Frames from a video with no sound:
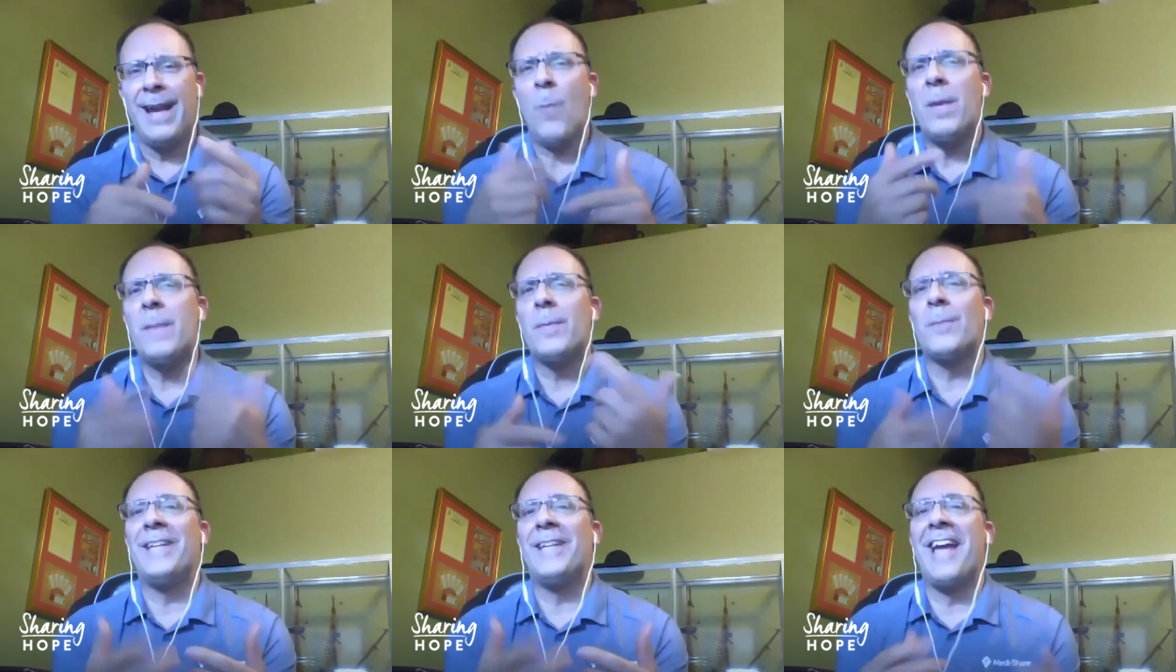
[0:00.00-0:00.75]
how
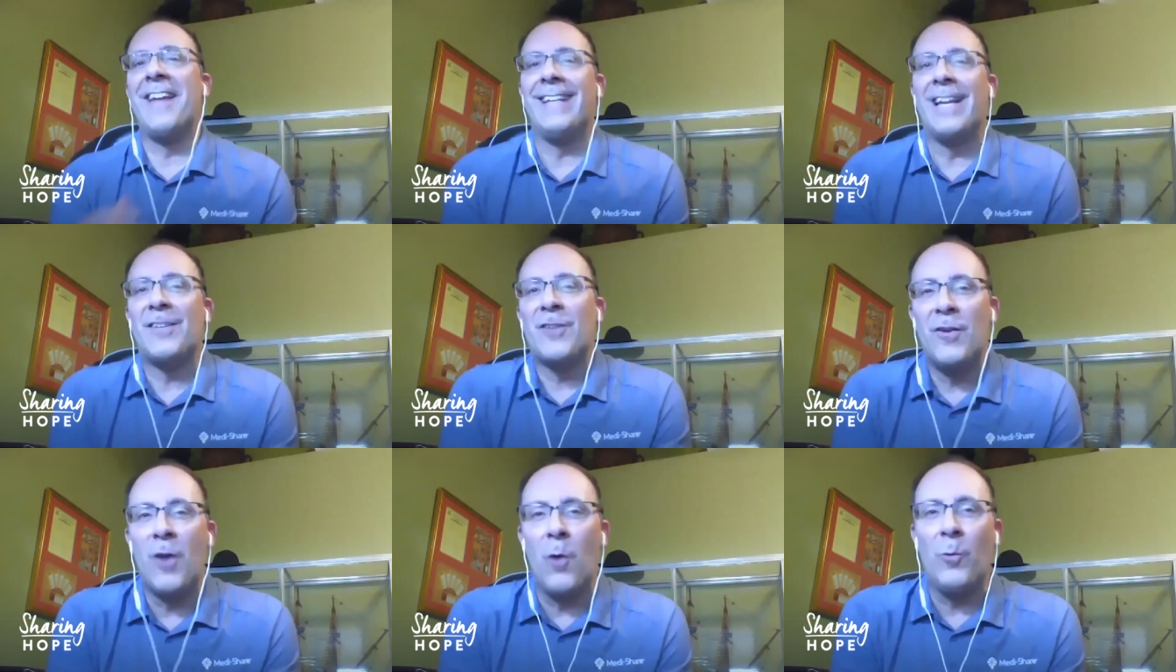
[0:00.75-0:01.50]
people began to get
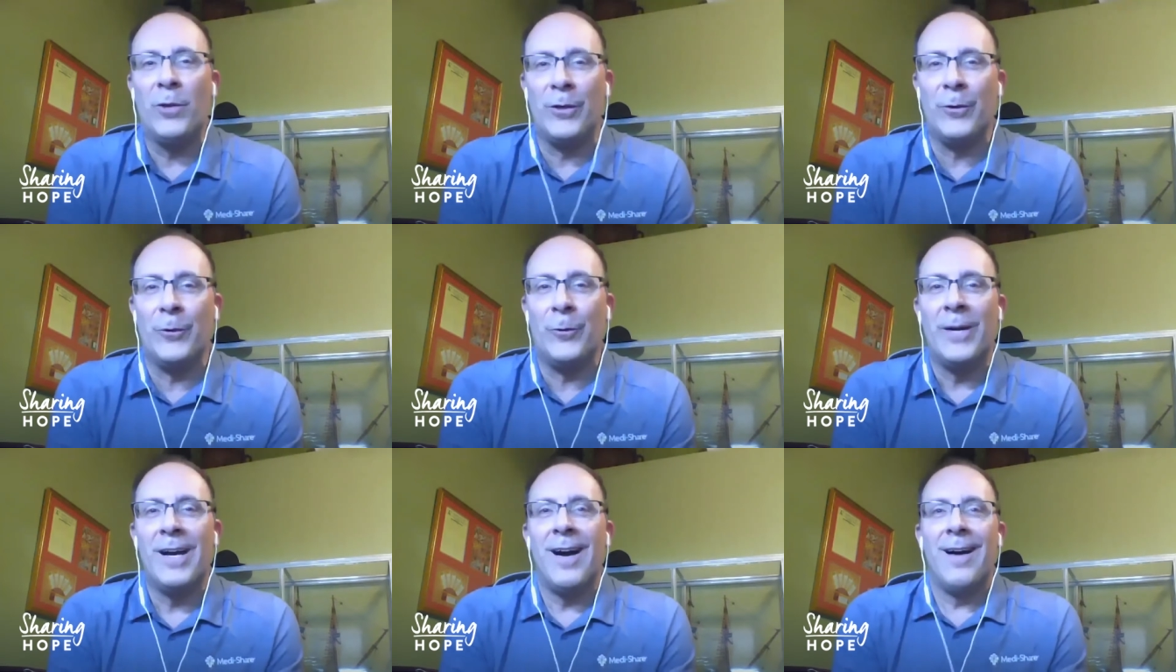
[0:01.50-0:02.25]
to know
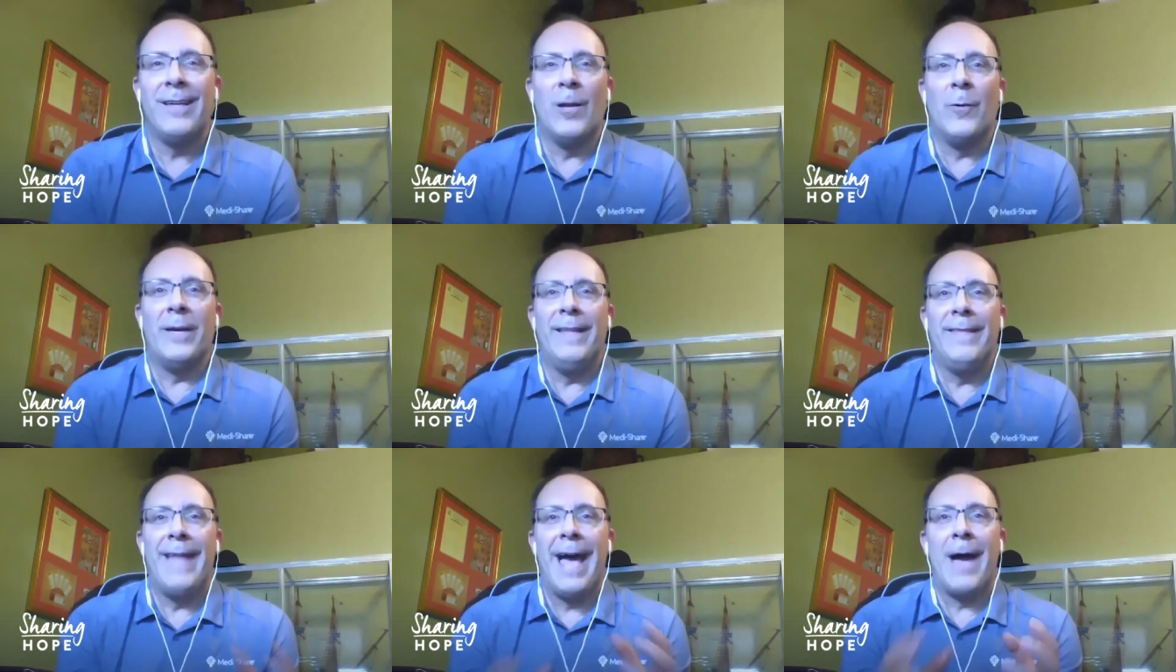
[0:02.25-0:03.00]
you,
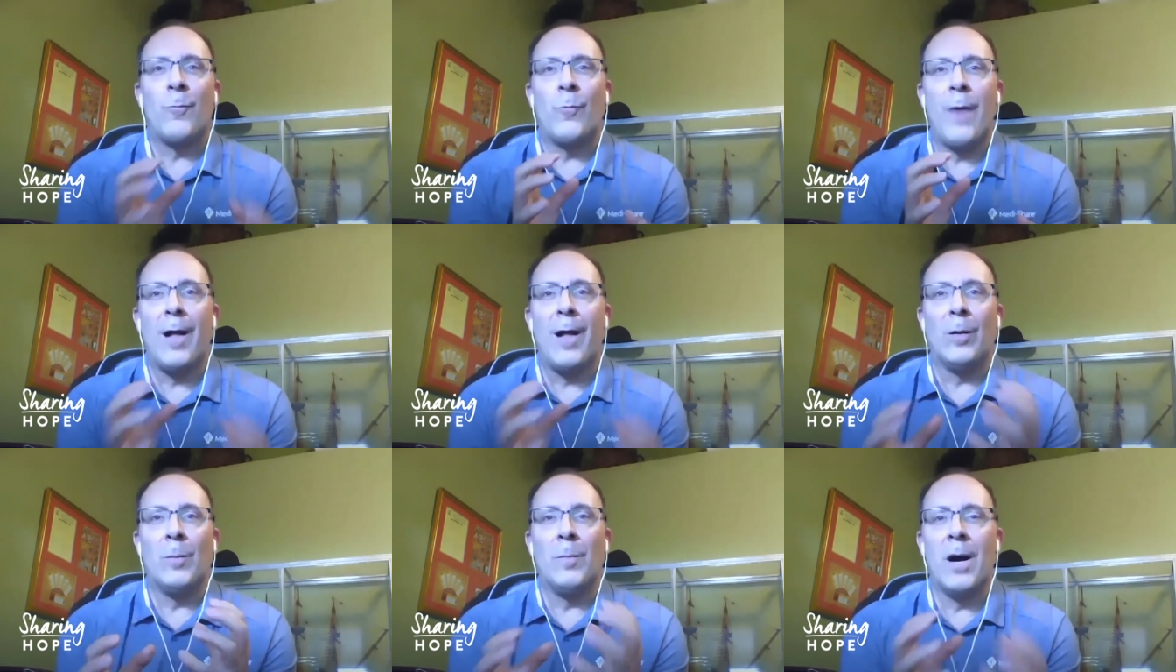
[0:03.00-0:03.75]
in that
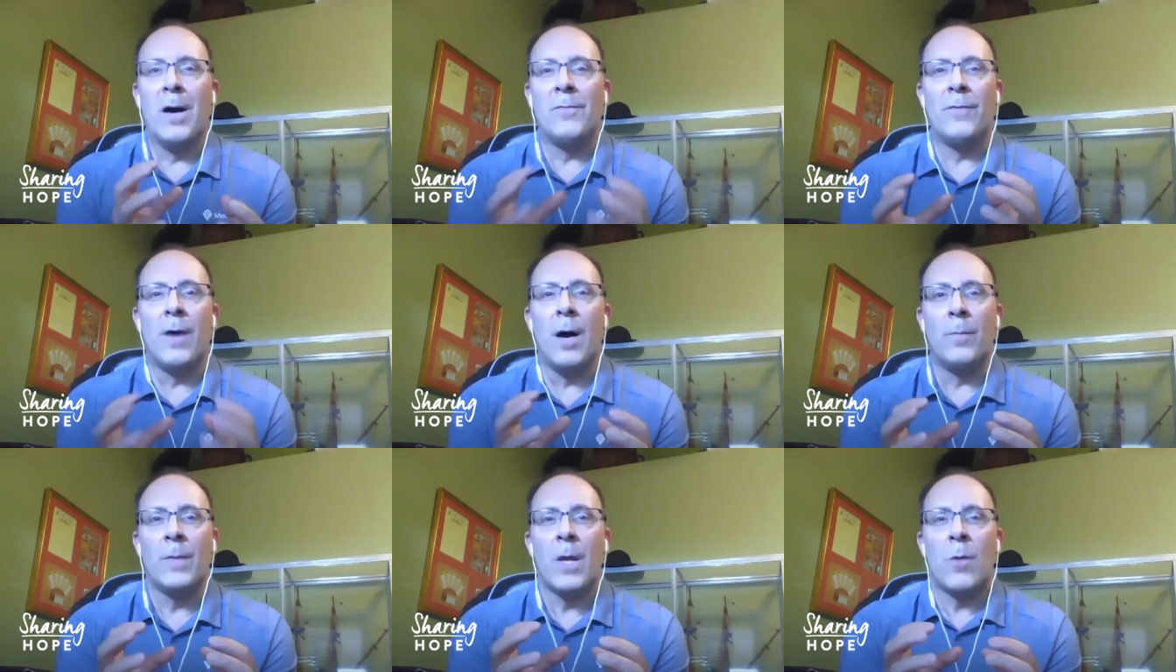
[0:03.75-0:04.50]
realm
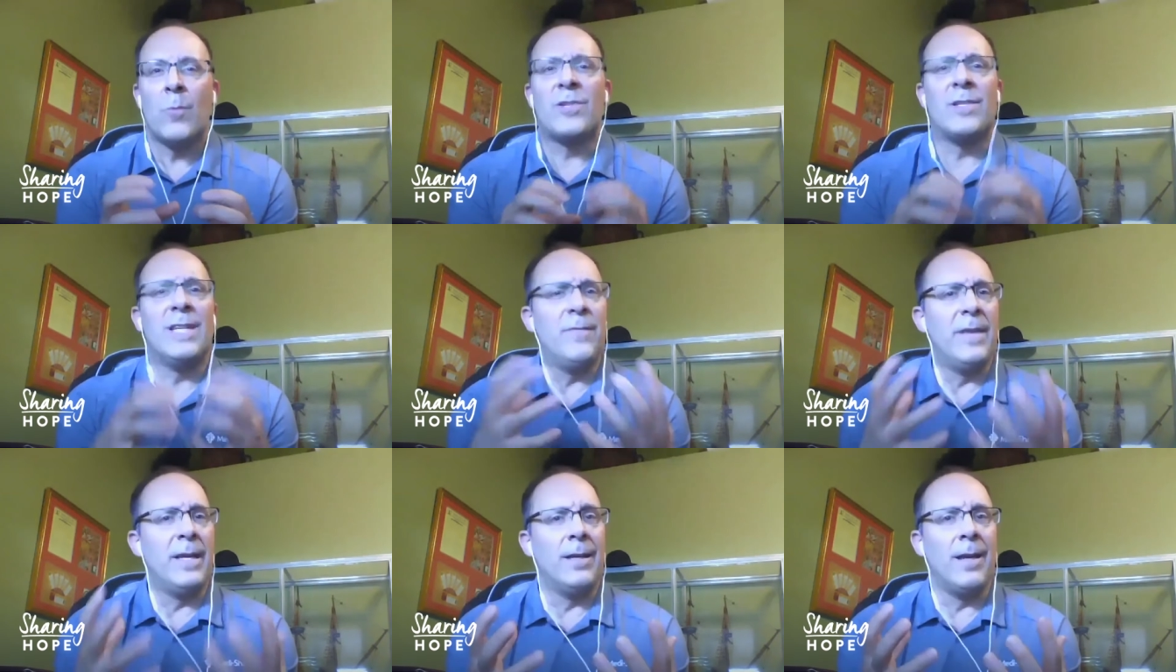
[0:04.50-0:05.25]
of
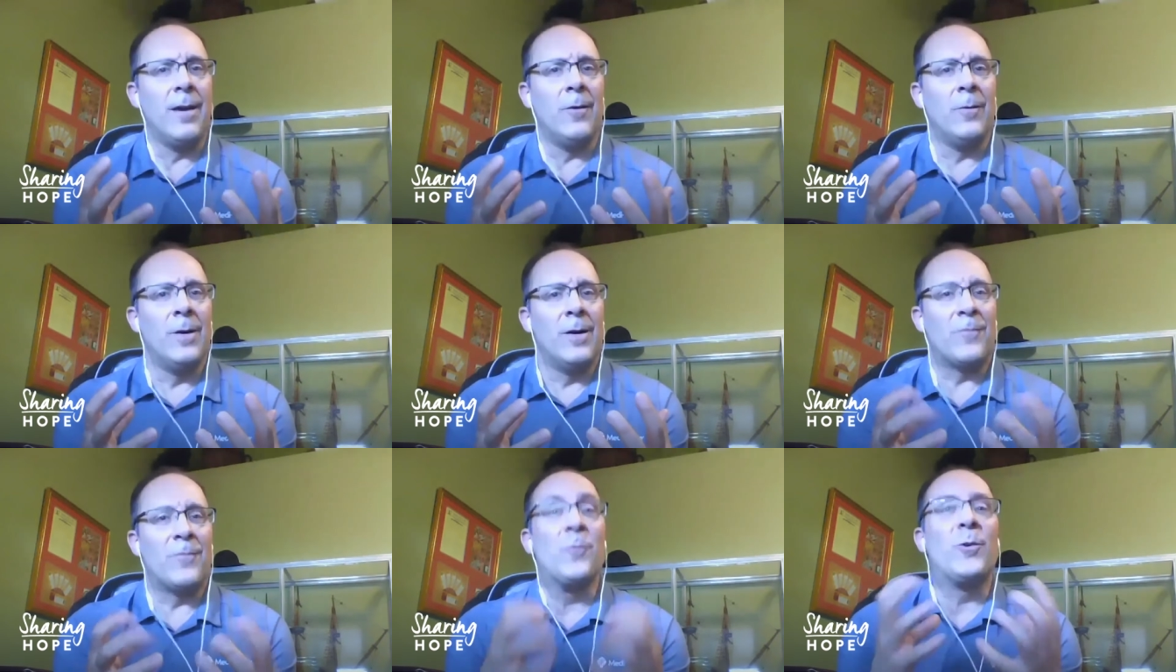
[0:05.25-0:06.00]
receiving,
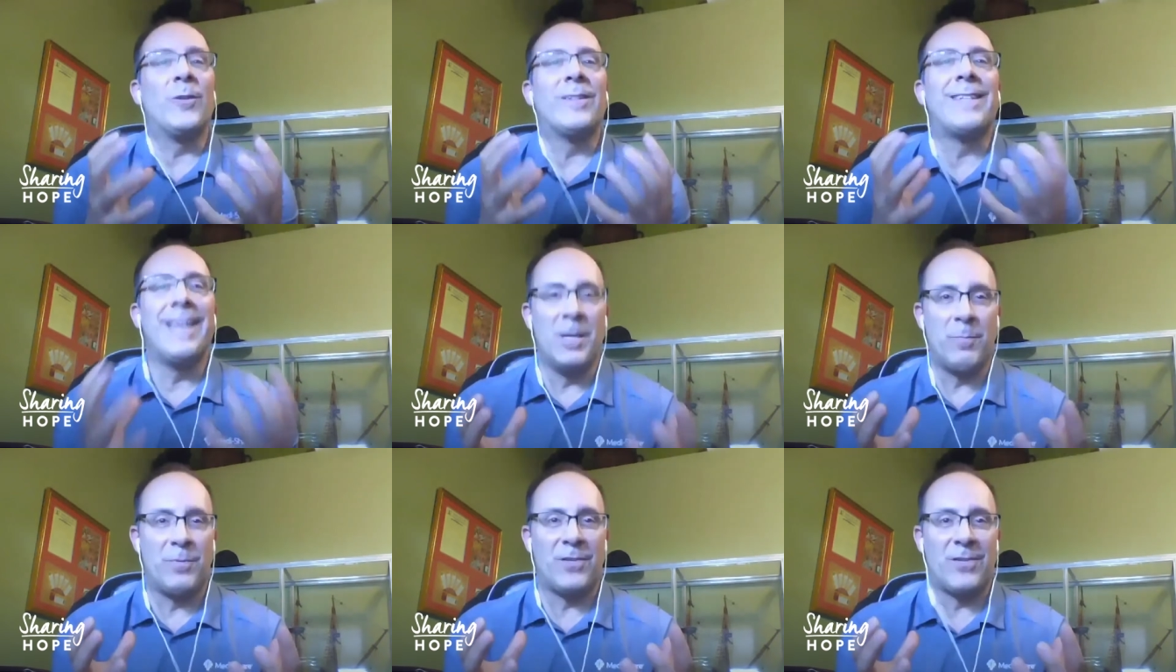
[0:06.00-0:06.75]
frugal
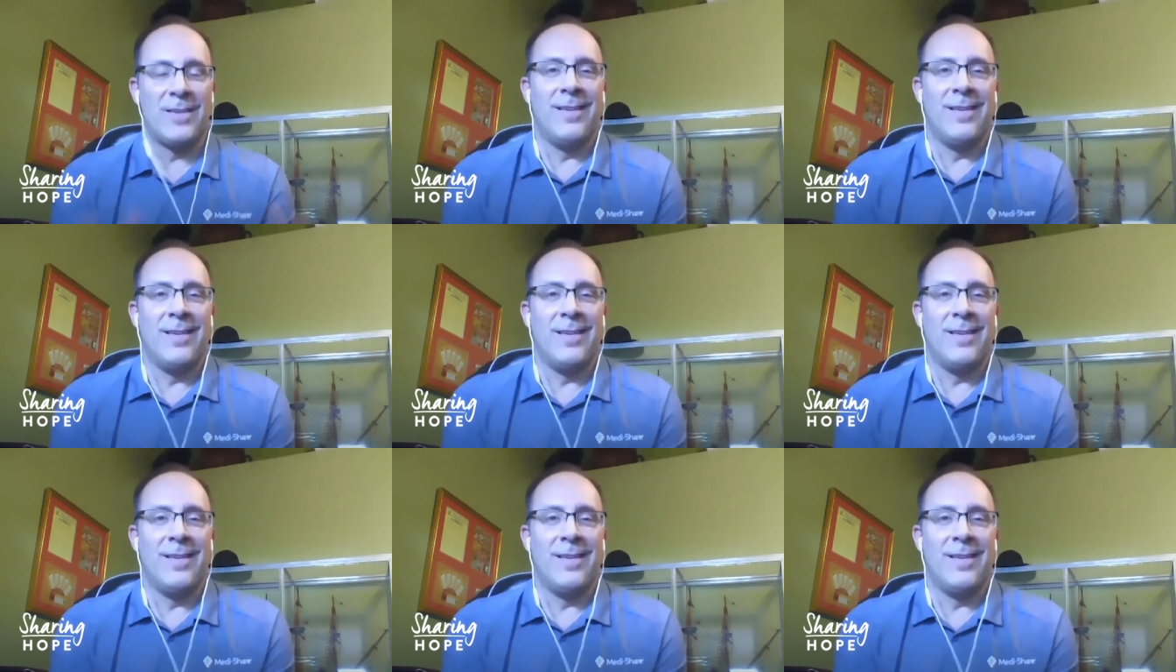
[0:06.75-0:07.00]
tips.